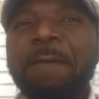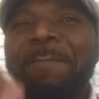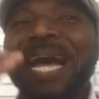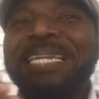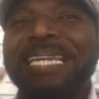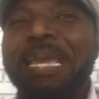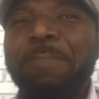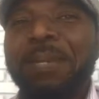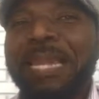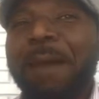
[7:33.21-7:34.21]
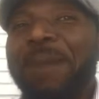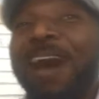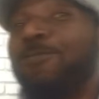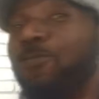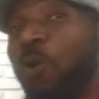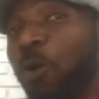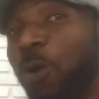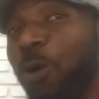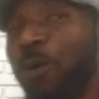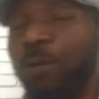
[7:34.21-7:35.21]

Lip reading: My name na Bafo.